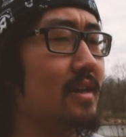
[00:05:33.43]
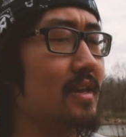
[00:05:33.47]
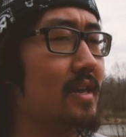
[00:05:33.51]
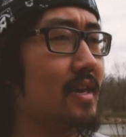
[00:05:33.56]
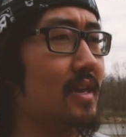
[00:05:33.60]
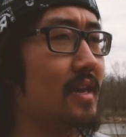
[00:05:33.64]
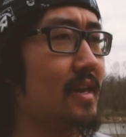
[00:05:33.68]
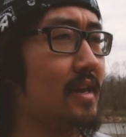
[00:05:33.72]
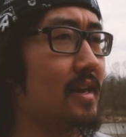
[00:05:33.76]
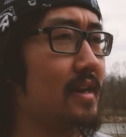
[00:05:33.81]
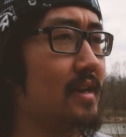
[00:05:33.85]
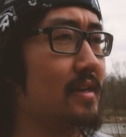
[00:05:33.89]

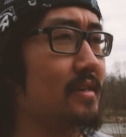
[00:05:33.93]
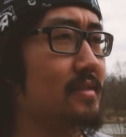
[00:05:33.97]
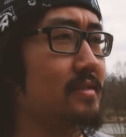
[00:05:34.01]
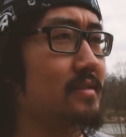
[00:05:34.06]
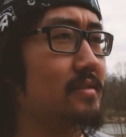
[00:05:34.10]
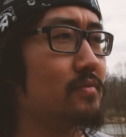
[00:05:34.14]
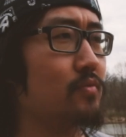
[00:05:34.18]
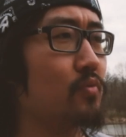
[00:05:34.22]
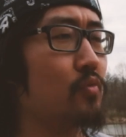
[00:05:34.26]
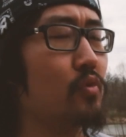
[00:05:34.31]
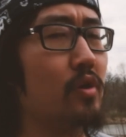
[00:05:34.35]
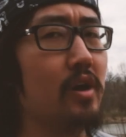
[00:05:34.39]

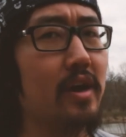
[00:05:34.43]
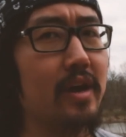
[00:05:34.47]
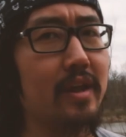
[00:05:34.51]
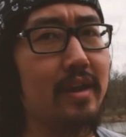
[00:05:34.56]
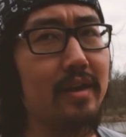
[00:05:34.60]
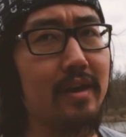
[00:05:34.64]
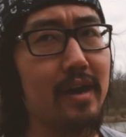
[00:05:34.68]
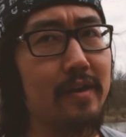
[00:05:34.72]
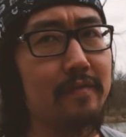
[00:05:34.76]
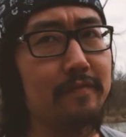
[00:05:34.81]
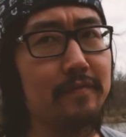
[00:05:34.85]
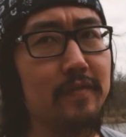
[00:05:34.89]
is,
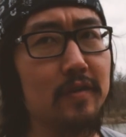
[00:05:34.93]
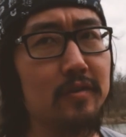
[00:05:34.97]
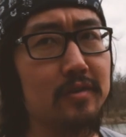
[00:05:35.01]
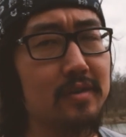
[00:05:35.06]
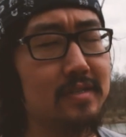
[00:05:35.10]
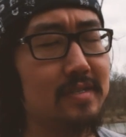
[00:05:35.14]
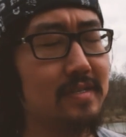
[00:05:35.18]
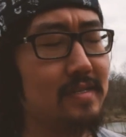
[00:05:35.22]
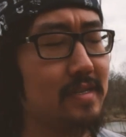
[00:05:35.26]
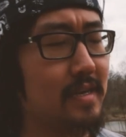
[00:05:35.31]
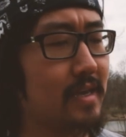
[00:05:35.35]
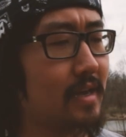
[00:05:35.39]
one, I'm
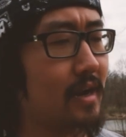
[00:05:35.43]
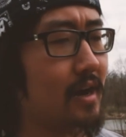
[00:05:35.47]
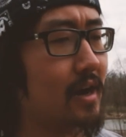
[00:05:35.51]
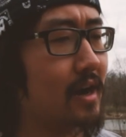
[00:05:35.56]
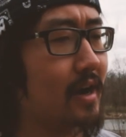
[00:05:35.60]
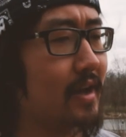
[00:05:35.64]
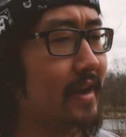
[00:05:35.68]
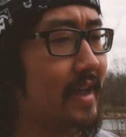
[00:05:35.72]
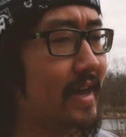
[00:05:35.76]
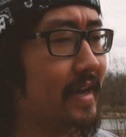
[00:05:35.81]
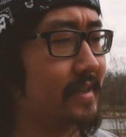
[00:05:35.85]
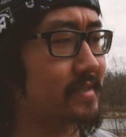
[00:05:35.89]
focusing
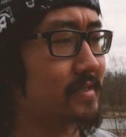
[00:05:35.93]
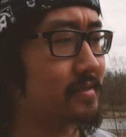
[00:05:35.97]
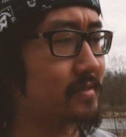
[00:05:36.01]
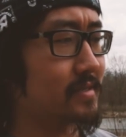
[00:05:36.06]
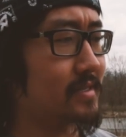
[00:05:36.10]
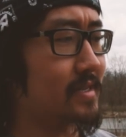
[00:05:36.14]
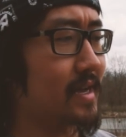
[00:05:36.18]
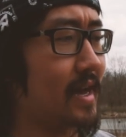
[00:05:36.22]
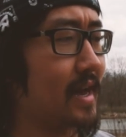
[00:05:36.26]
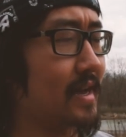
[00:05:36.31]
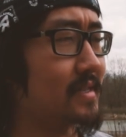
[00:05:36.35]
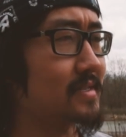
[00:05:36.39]
on
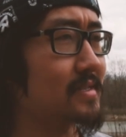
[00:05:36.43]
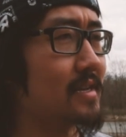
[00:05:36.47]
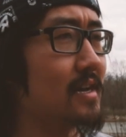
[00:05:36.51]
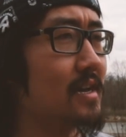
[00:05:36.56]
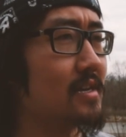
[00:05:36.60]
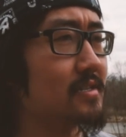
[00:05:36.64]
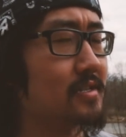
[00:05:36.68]
exercise.